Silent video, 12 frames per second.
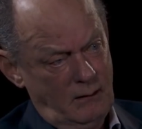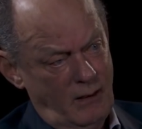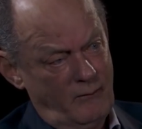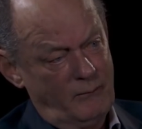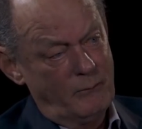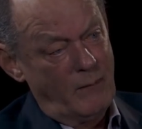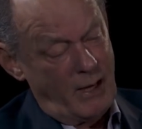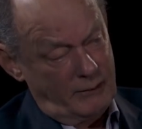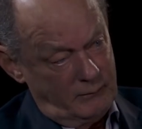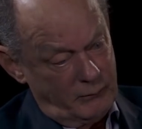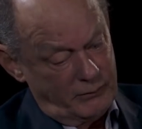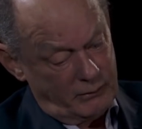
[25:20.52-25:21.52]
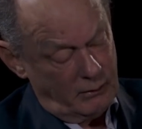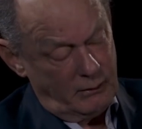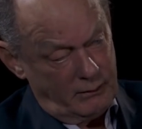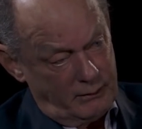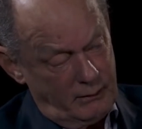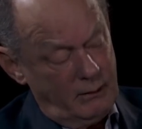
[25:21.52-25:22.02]
of
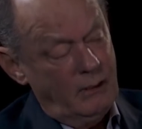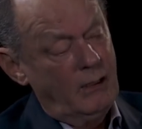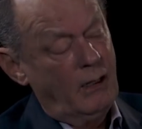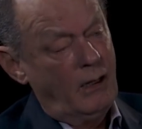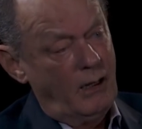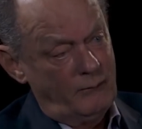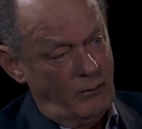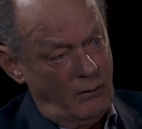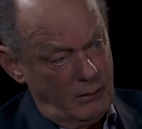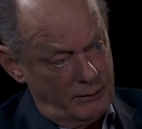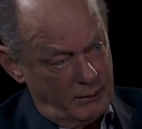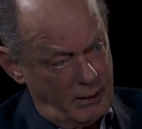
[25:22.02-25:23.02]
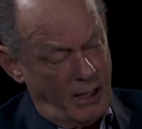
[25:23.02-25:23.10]
modernity, of oil and